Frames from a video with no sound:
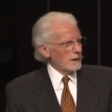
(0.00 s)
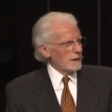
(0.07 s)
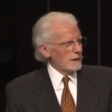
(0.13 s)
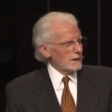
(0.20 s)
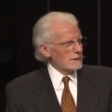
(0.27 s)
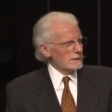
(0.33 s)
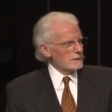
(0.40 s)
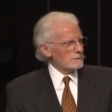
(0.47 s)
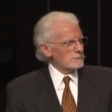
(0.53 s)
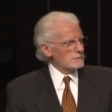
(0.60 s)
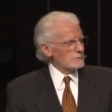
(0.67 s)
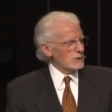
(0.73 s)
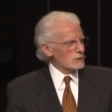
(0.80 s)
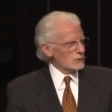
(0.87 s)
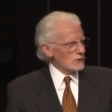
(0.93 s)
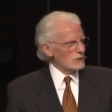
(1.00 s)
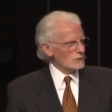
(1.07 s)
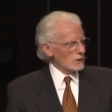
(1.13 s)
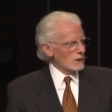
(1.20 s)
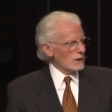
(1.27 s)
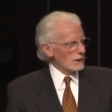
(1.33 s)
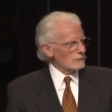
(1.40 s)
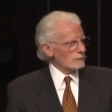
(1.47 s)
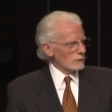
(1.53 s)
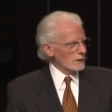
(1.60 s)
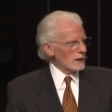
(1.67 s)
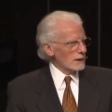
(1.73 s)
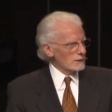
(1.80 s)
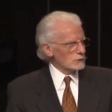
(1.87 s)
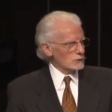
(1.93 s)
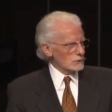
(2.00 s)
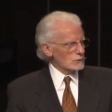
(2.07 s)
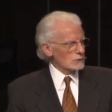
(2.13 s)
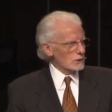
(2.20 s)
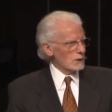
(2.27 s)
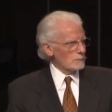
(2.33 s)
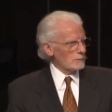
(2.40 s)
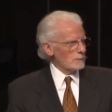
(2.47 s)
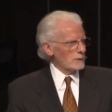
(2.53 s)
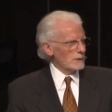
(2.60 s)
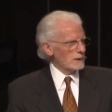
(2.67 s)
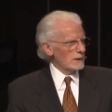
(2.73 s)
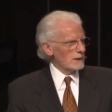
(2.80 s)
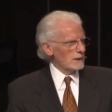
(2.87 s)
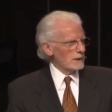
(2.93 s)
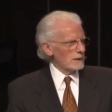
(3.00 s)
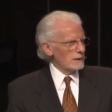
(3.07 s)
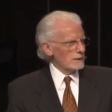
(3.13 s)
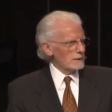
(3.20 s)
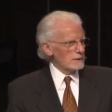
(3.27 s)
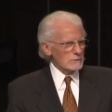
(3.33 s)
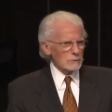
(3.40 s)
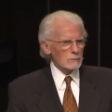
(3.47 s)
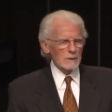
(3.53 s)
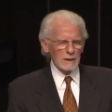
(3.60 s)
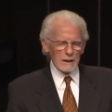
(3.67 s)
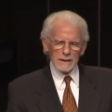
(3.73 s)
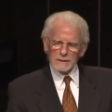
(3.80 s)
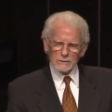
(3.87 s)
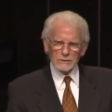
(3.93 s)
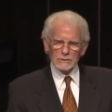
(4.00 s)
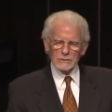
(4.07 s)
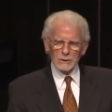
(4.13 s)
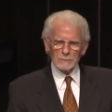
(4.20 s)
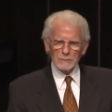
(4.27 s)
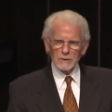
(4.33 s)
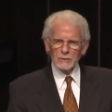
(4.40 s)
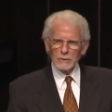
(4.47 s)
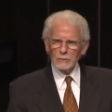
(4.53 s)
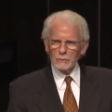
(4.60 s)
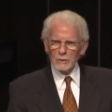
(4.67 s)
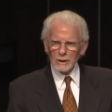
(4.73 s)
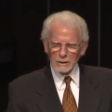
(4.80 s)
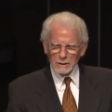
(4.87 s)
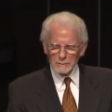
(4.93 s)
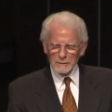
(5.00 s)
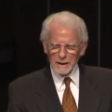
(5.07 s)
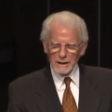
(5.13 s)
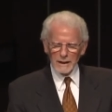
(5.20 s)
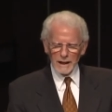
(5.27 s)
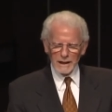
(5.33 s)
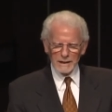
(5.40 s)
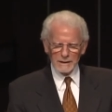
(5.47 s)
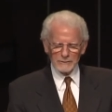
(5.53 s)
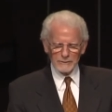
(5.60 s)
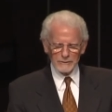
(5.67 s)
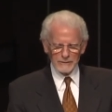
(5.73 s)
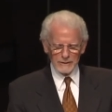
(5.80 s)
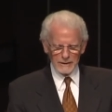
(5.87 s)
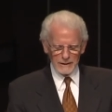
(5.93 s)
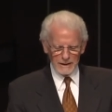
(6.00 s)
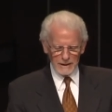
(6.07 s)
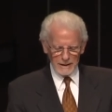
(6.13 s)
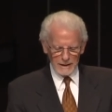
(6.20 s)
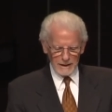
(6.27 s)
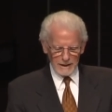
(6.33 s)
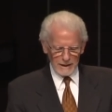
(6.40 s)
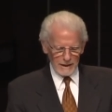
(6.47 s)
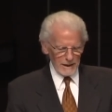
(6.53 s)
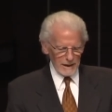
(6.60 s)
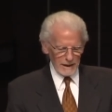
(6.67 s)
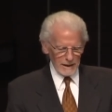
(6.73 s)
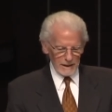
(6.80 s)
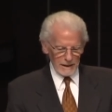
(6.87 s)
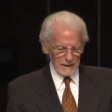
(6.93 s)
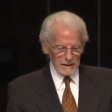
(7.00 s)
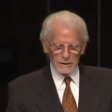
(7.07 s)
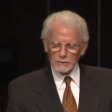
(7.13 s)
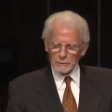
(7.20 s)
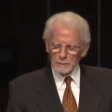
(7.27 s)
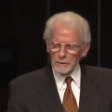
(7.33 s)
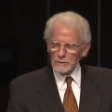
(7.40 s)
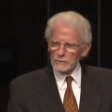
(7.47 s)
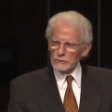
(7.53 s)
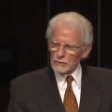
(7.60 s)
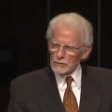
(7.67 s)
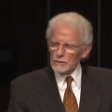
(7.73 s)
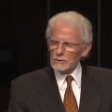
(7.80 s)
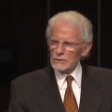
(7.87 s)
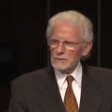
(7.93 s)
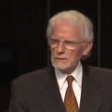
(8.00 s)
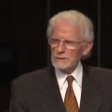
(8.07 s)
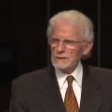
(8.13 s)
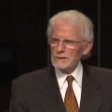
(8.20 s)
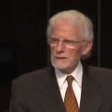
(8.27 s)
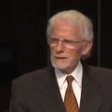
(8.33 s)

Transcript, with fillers: uh, this is a love relationship. This is a relationship that you work in my life, uh, and it's personal.